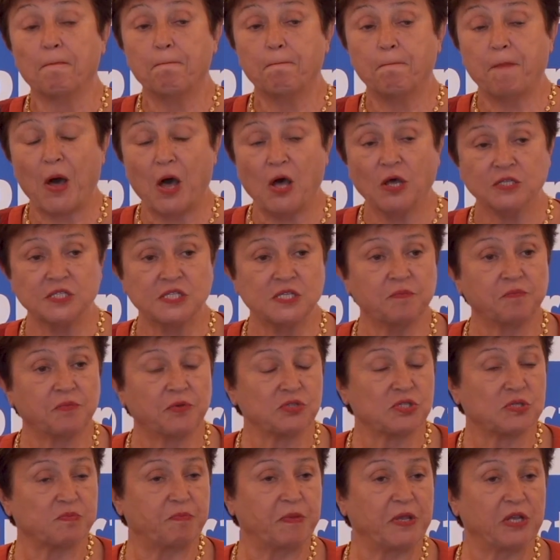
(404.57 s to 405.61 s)
possible
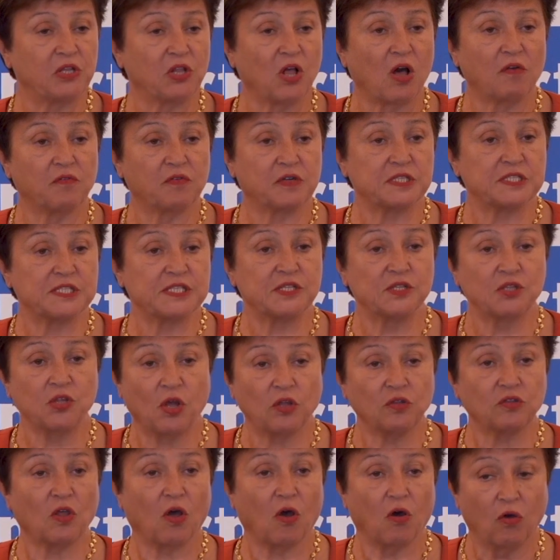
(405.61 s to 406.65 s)
spillovers,
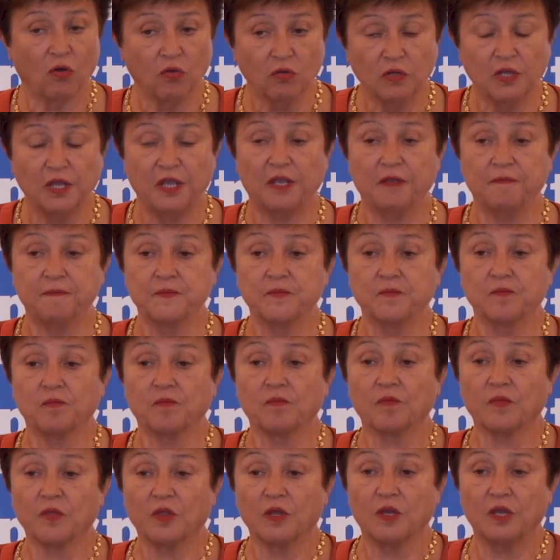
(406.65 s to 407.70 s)
not only
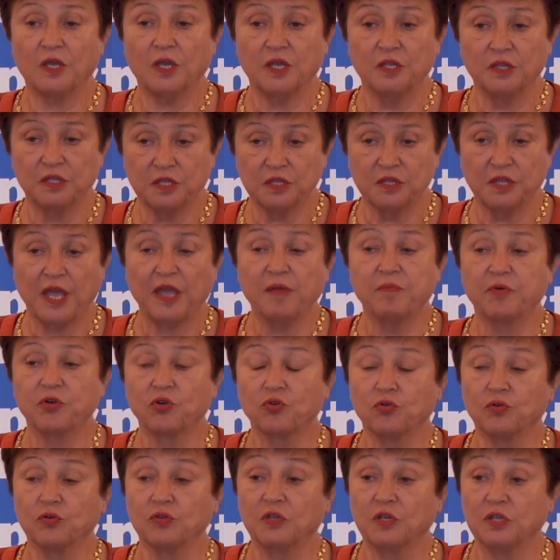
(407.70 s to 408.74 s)
in the
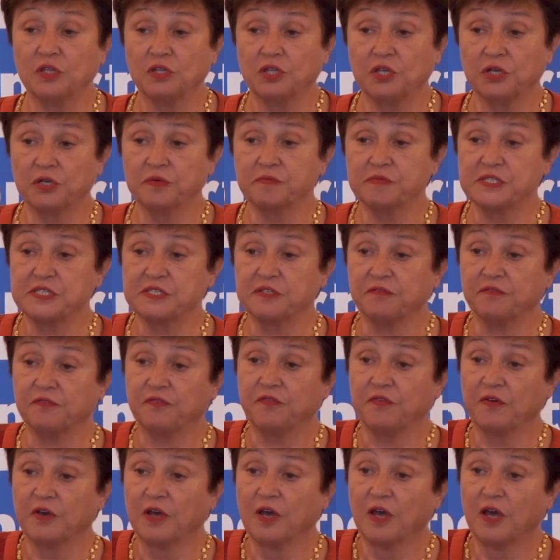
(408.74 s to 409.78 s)
neighborhood in terms of